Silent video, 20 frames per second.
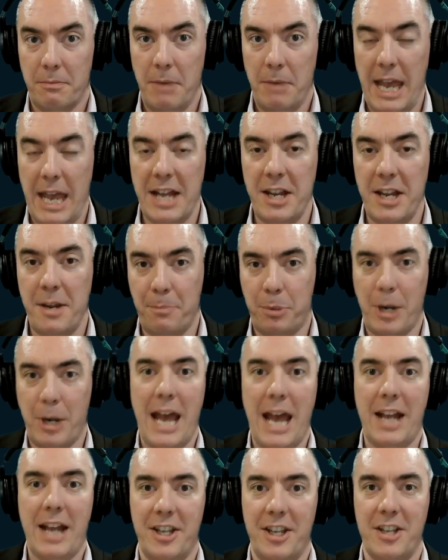and in
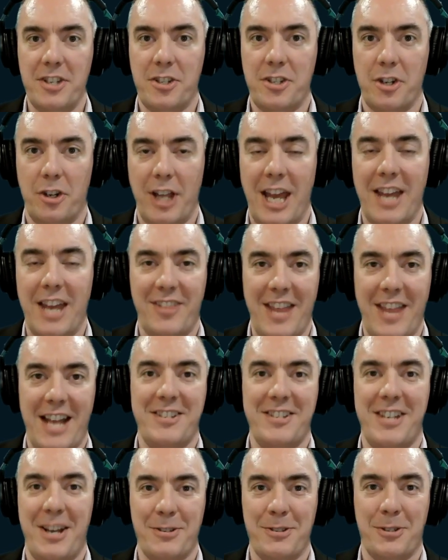practice they're like that
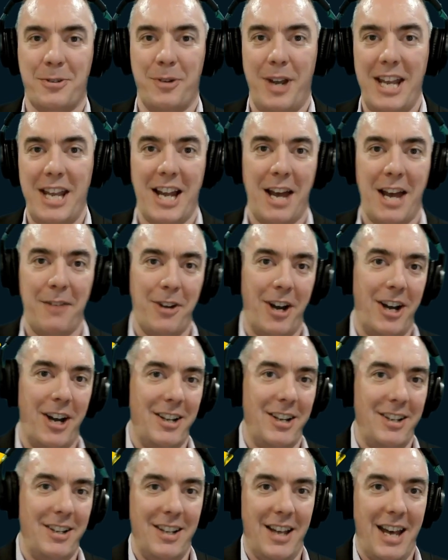sounds great i've got
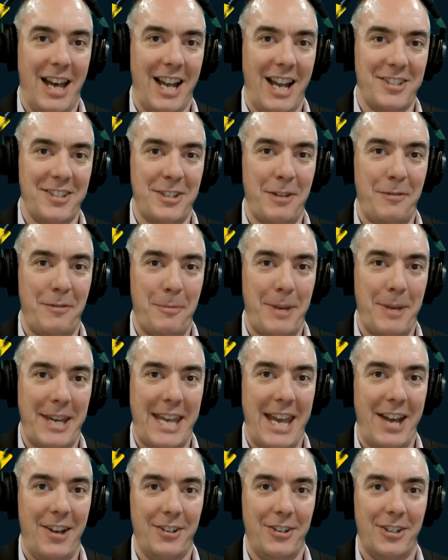i got stuff on my
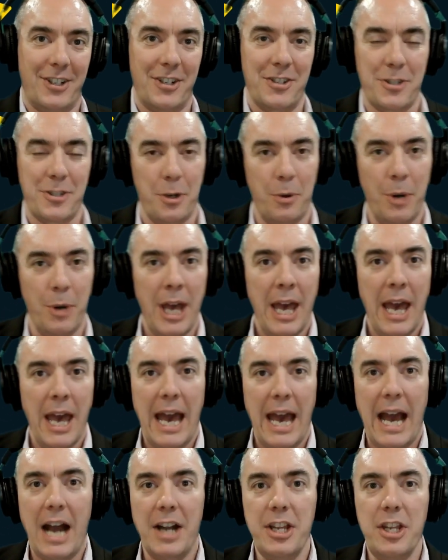calendar so
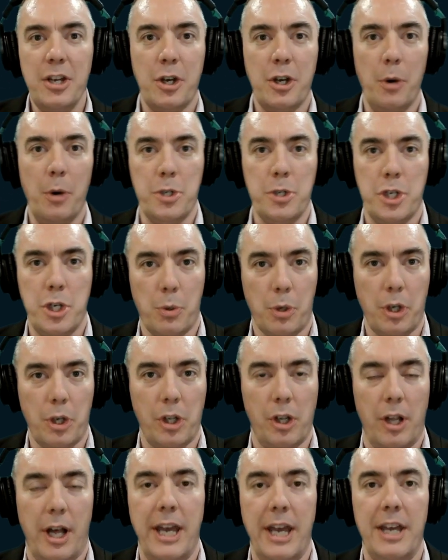how do you coach your
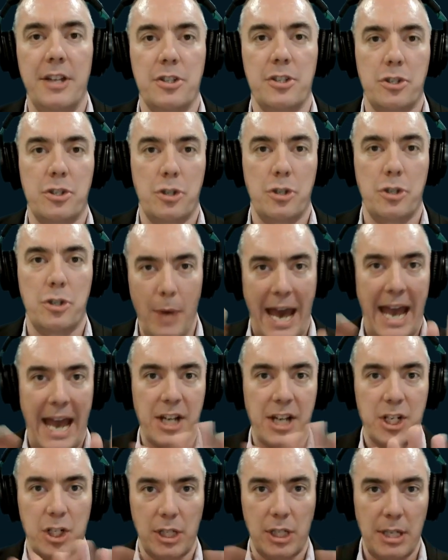clients to
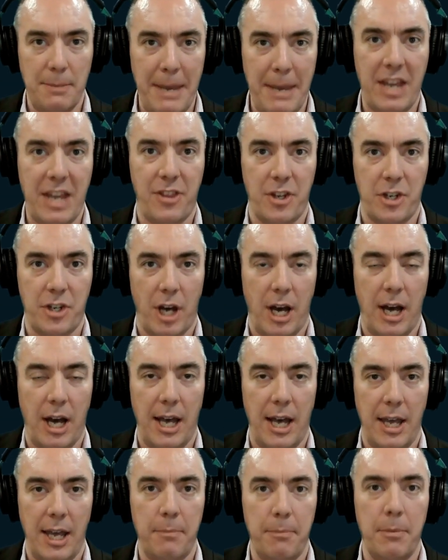actually make the
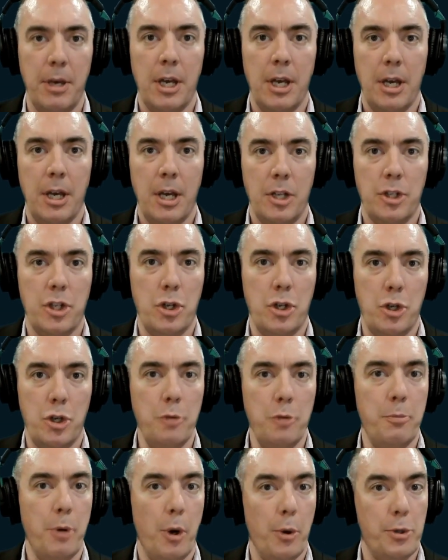time to do
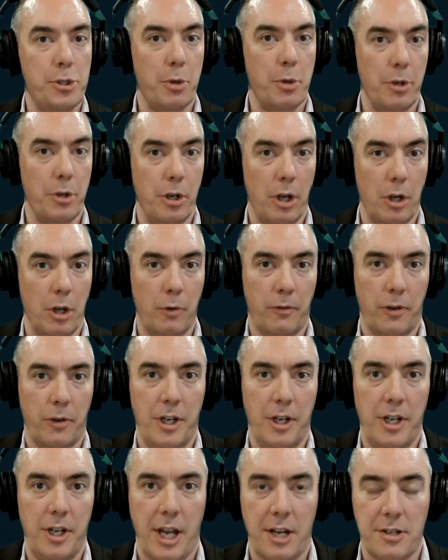both so they're not over
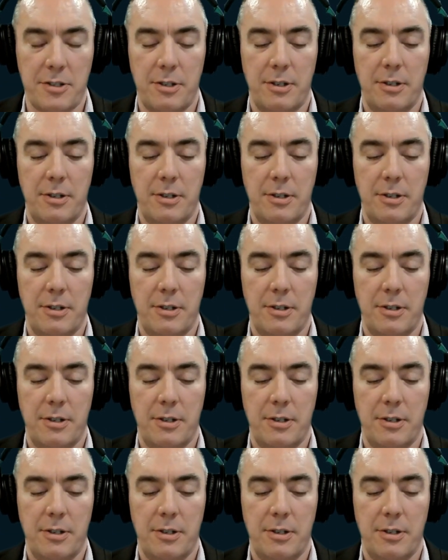indexed